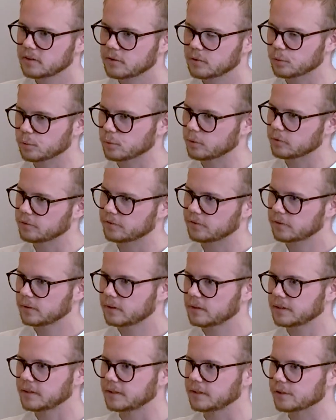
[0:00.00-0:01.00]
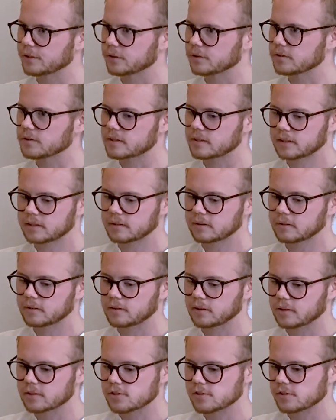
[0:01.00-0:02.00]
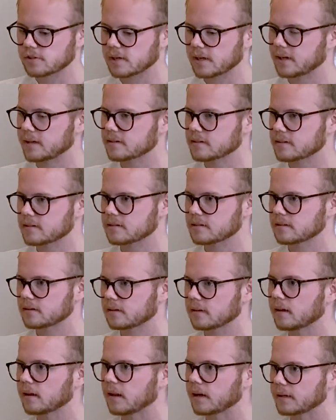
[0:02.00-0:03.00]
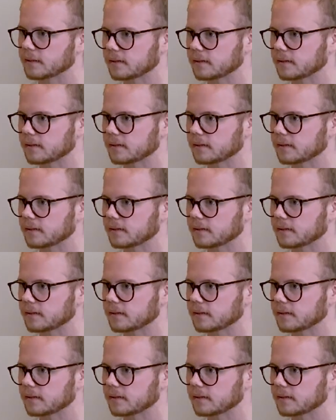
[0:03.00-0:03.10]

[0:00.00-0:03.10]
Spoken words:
sort of years in the Dutch dance like?